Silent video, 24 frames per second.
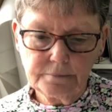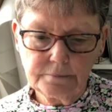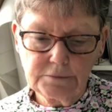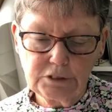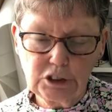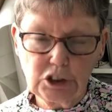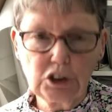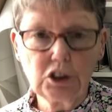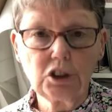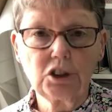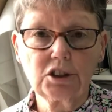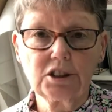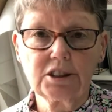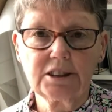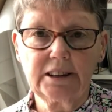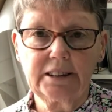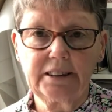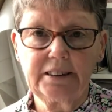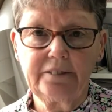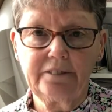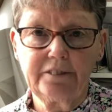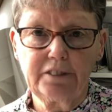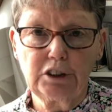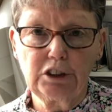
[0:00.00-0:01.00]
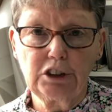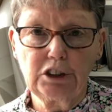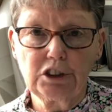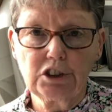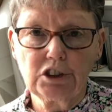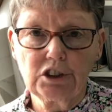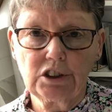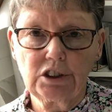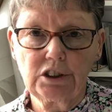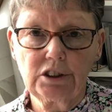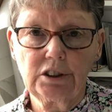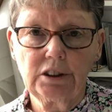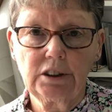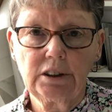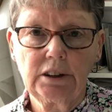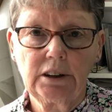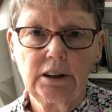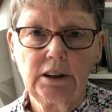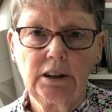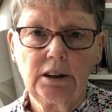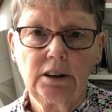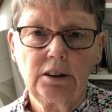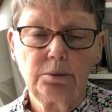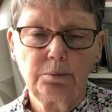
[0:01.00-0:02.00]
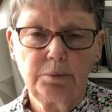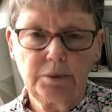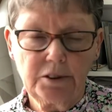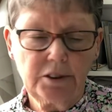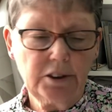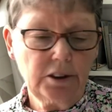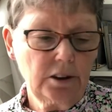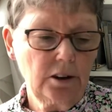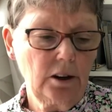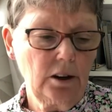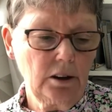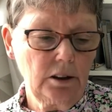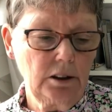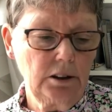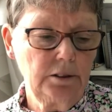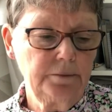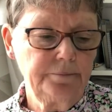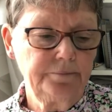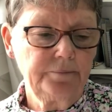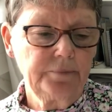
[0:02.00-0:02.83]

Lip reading: short sleeve version with the collar.